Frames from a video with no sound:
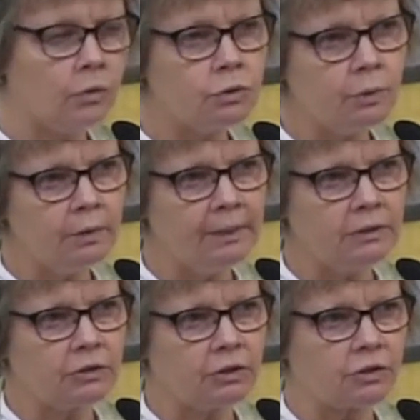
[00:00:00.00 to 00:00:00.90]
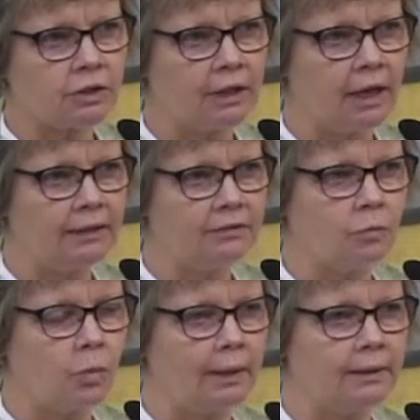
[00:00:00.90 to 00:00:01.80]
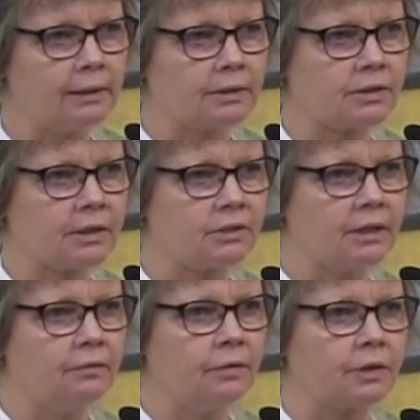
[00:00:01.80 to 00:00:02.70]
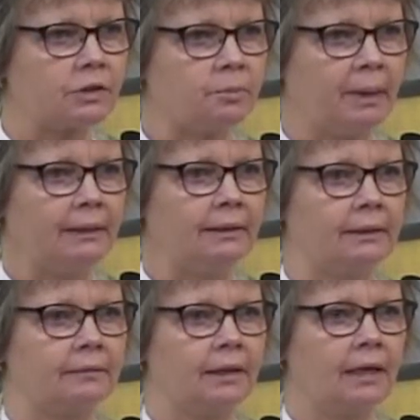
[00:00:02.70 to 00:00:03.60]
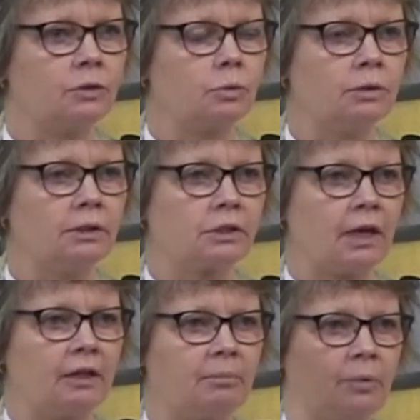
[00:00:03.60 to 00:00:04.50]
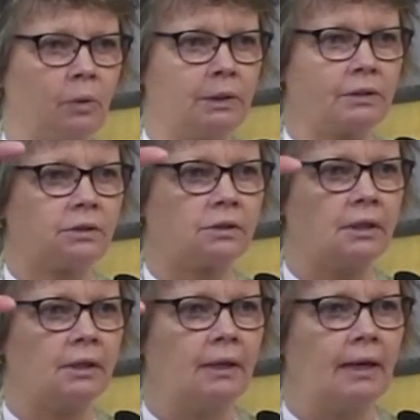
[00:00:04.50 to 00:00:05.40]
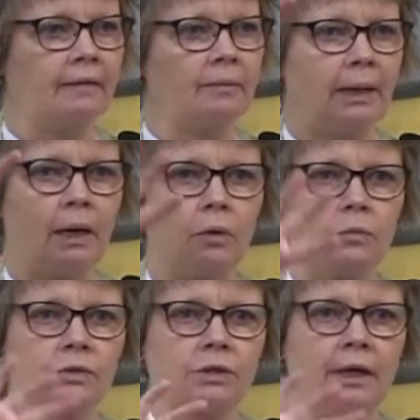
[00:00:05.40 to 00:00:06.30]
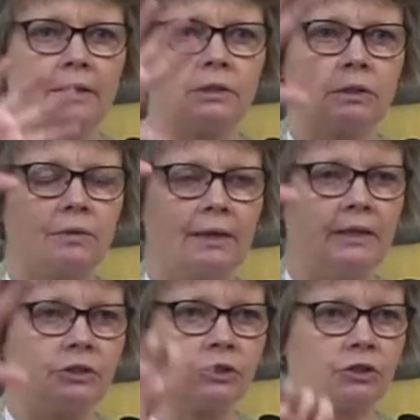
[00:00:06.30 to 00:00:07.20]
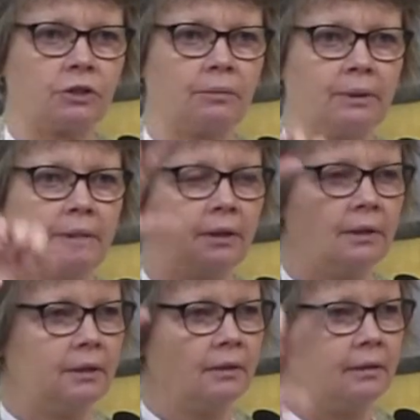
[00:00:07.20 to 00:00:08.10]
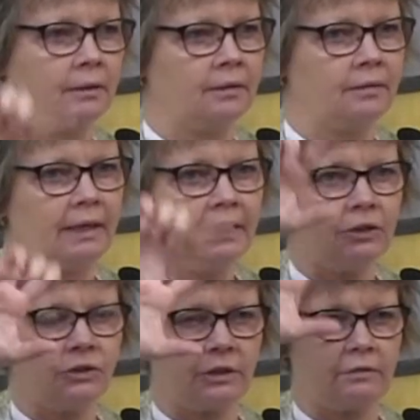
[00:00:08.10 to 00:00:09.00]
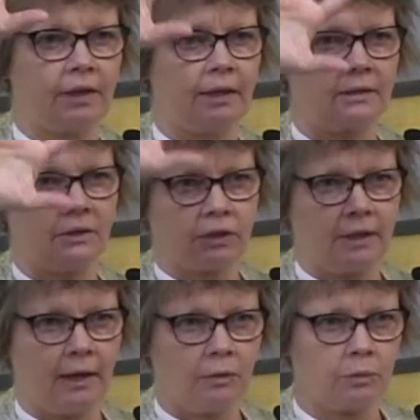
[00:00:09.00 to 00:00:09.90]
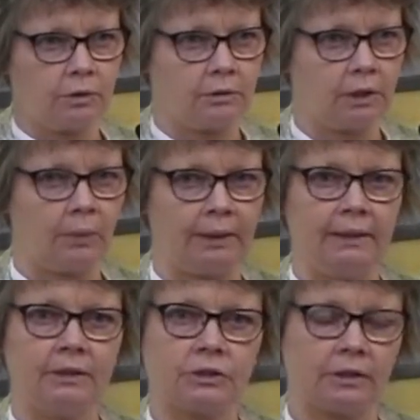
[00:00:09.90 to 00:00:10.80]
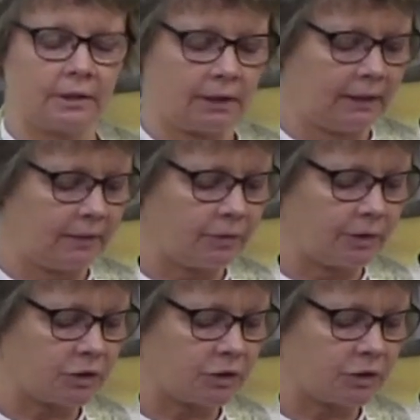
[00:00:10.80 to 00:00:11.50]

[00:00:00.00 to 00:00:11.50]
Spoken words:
Or do we imagine it's the kind of oneness that's ever expanding, that has all these kind of points, and the power resides in the relationship the energy of that is an outward going energy that can never